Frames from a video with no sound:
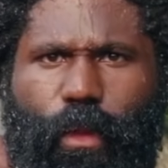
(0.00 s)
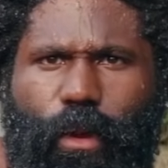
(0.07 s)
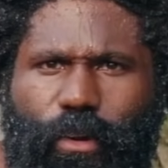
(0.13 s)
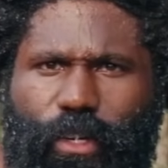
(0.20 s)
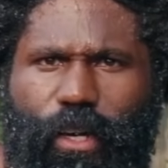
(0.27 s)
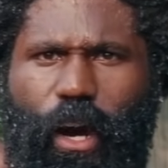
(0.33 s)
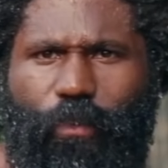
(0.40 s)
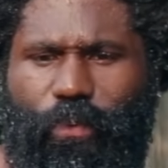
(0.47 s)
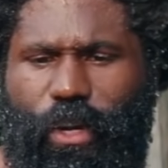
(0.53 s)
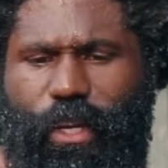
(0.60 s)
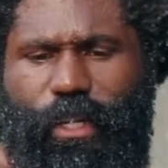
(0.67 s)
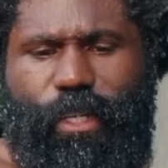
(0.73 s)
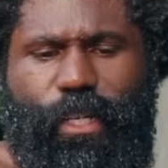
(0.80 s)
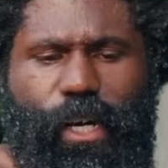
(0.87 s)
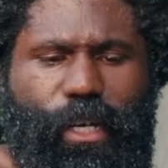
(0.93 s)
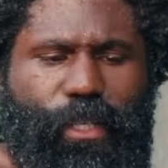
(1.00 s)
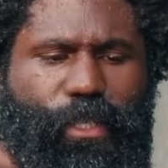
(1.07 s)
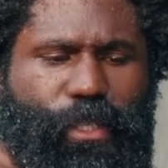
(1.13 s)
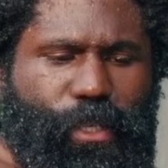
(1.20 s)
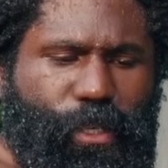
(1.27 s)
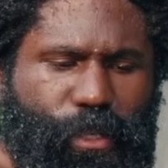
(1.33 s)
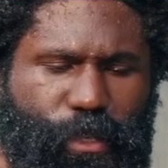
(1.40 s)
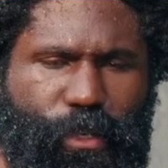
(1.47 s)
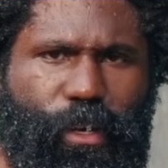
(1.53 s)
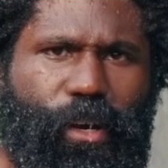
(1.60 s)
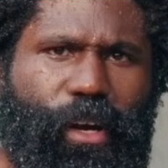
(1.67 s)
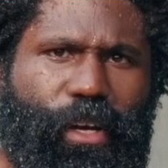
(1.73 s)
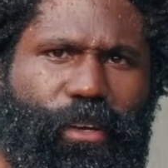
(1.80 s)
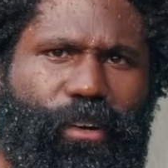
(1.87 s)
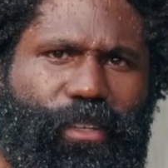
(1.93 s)
are covered in dust. All
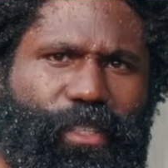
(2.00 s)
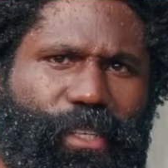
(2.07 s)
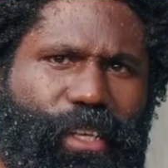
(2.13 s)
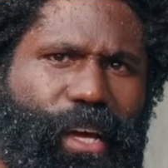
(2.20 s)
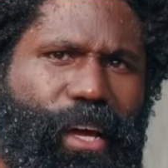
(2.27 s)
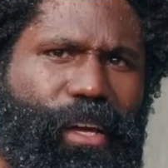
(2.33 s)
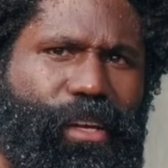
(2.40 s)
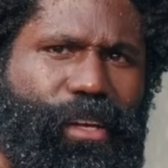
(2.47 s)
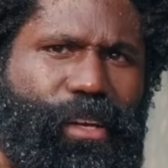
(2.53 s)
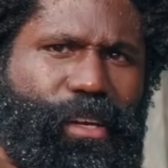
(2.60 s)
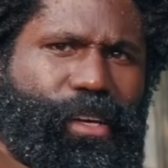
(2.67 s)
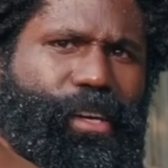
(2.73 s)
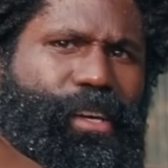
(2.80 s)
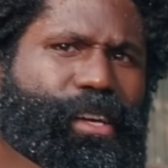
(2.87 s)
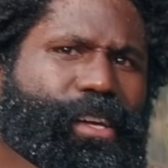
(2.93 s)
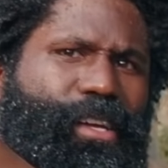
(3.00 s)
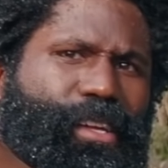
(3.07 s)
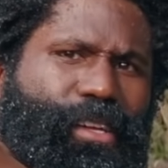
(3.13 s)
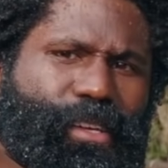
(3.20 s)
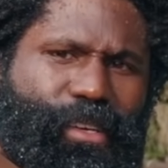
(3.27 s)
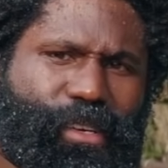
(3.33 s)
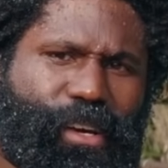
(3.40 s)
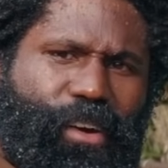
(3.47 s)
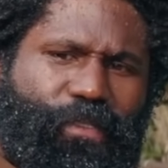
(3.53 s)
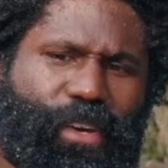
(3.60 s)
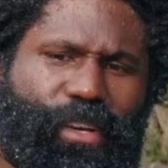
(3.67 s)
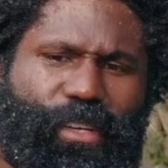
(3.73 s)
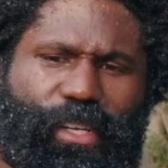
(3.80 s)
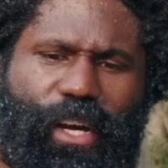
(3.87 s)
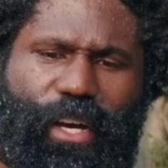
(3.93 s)
right, y'all see that? Covered
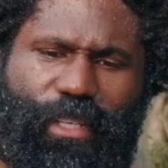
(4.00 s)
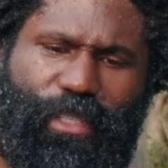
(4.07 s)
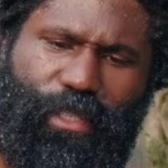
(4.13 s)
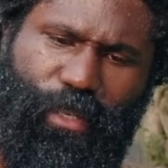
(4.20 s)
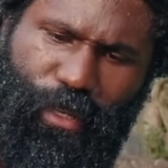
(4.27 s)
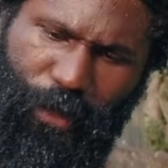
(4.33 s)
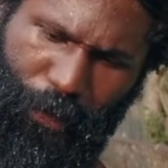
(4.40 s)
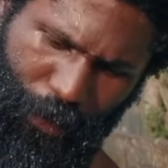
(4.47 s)
in dust.